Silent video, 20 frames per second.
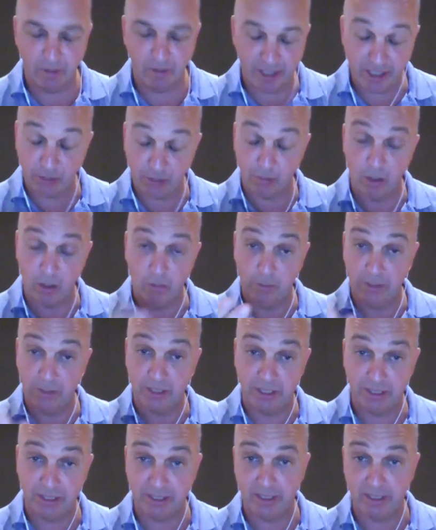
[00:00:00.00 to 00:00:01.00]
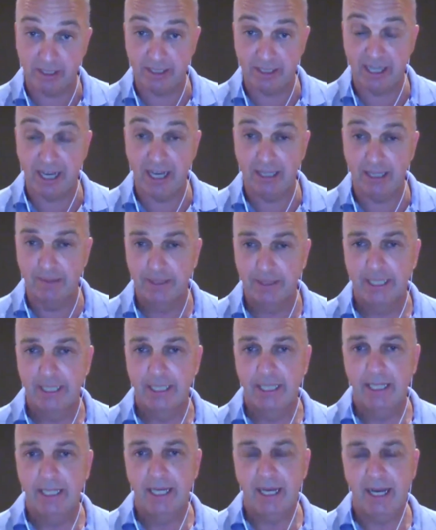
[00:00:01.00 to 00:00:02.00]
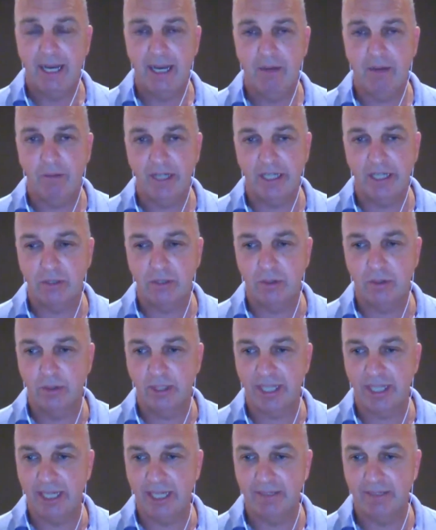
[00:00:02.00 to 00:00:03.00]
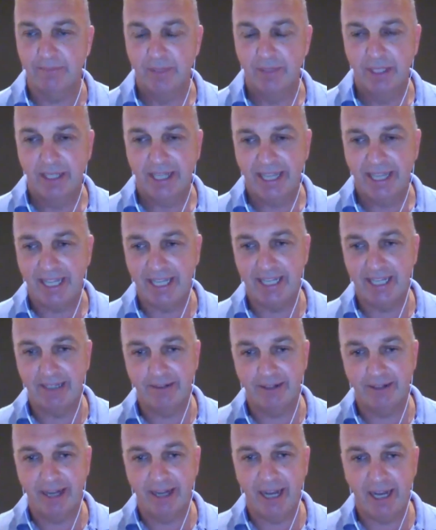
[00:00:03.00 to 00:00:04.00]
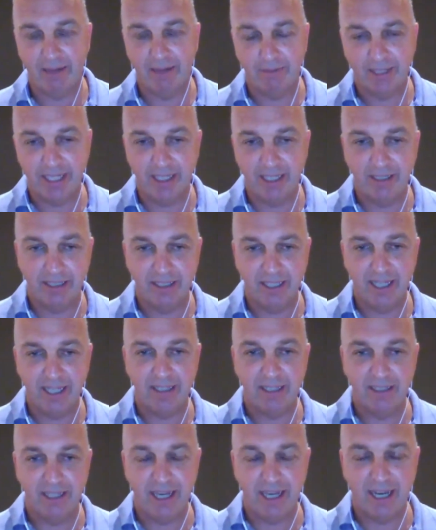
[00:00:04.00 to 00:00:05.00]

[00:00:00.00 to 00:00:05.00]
East Rompus is the start. We're talking here in